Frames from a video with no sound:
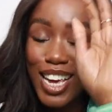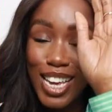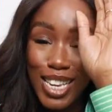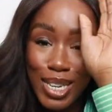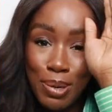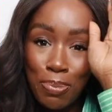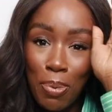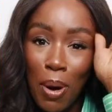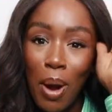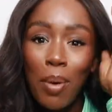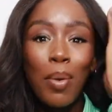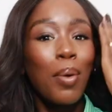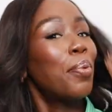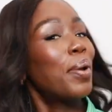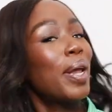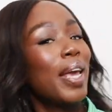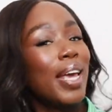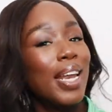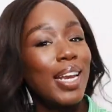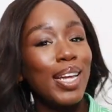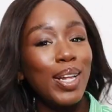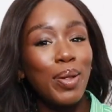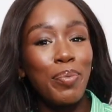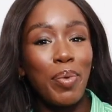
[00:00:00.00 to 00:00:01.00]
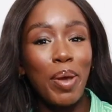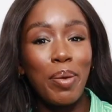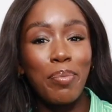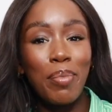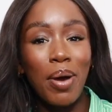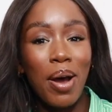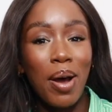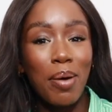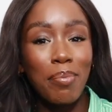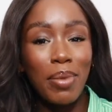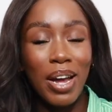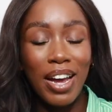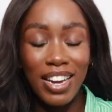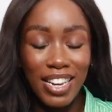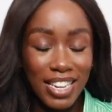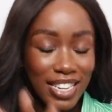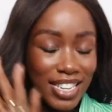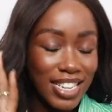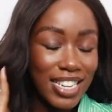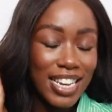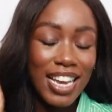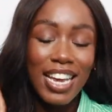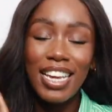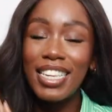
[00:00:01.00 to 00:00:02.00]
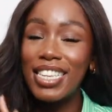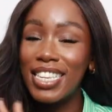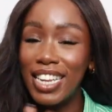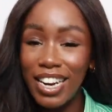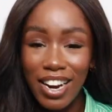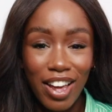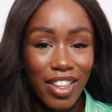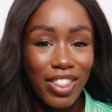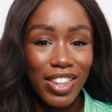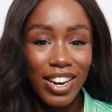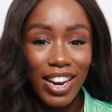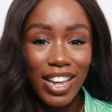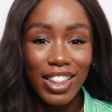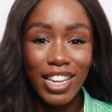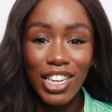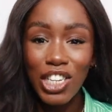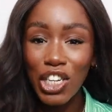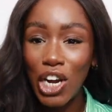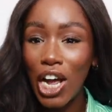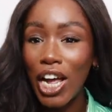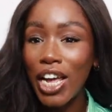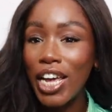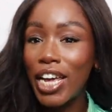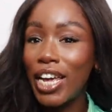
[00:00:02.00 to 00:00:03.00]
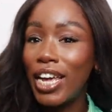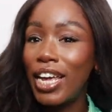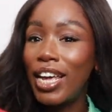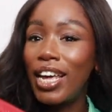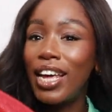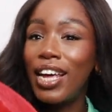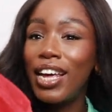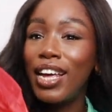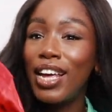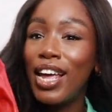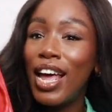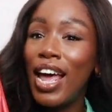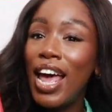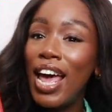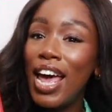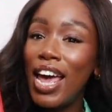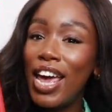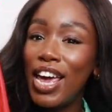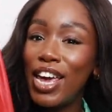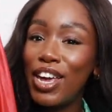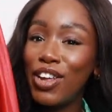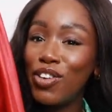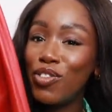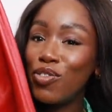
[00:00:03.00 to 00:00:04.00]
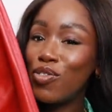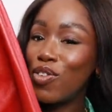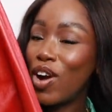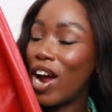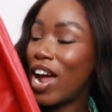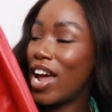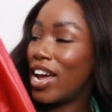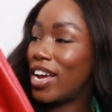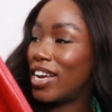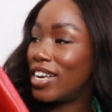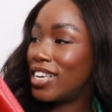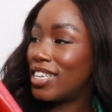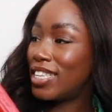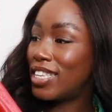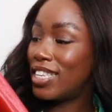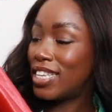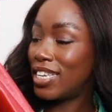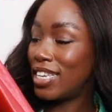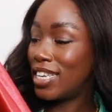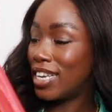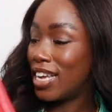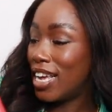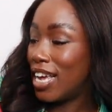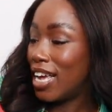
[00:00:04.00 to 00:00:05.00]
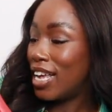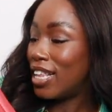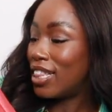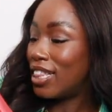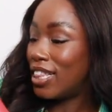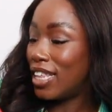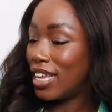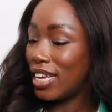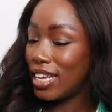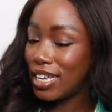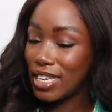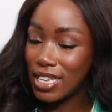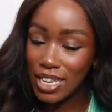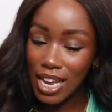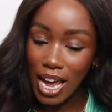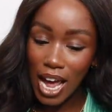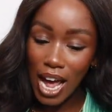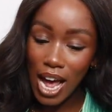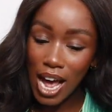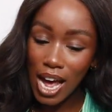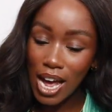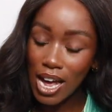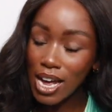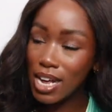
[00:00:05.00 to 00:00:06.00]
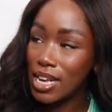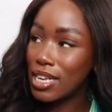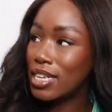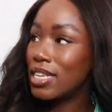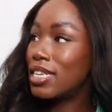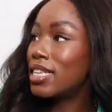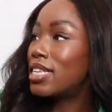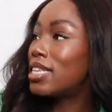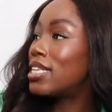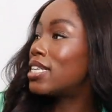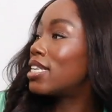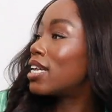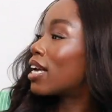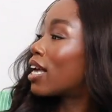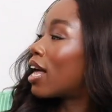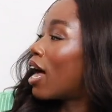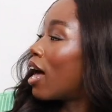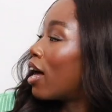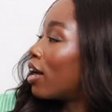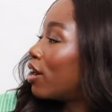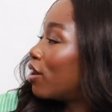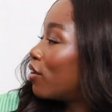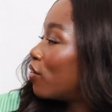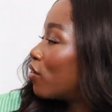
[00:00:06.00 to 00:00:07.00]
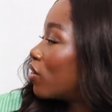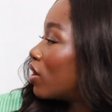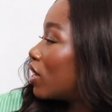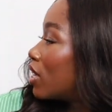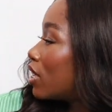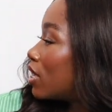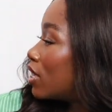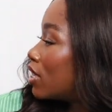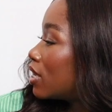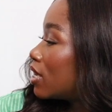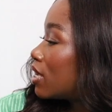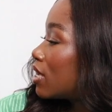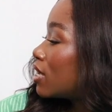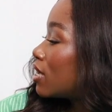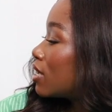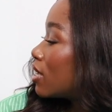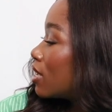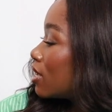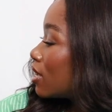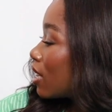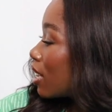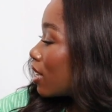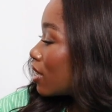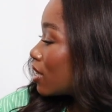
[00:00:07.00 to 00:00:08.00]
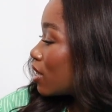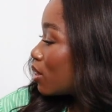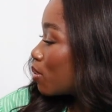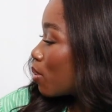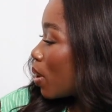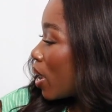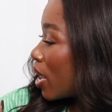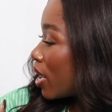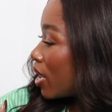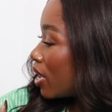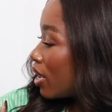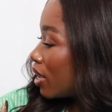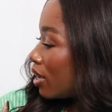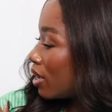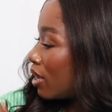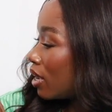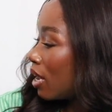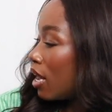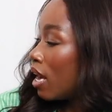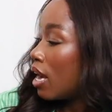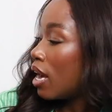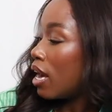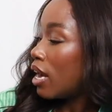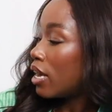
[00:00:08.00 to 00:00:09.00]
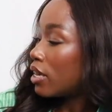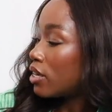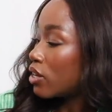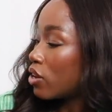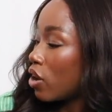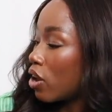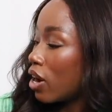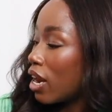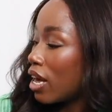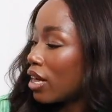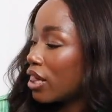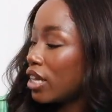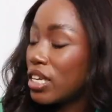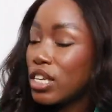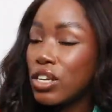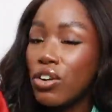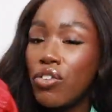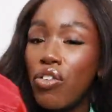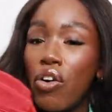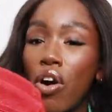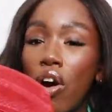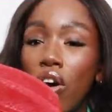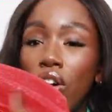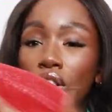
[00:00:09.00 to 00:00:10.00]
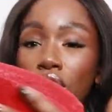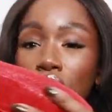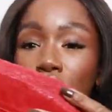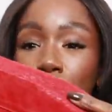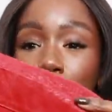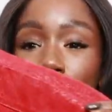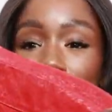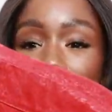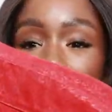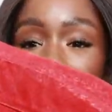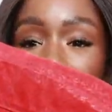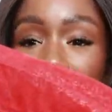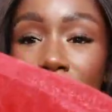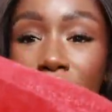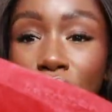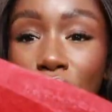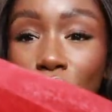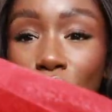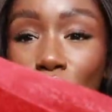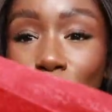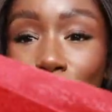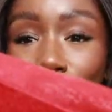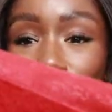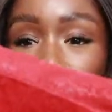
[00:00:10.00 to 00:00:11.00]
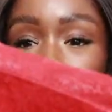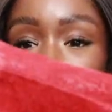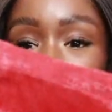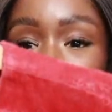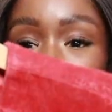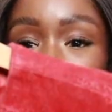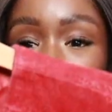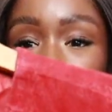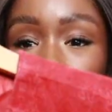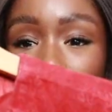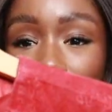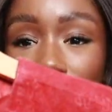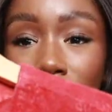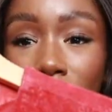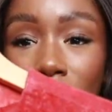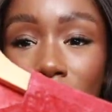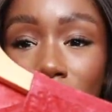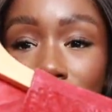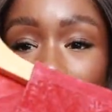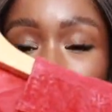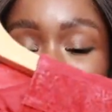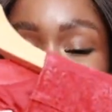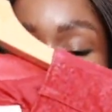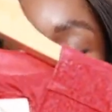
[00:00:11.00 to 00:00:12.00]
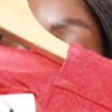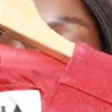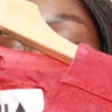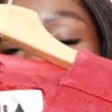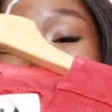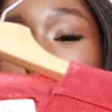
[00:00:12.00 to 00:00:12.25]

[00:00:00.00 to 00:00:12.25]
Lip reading: is probably a little bit Marmite. It's another leather jacket in red. This has kind of these, is that suede? It's got like this crop suede on the shoulders,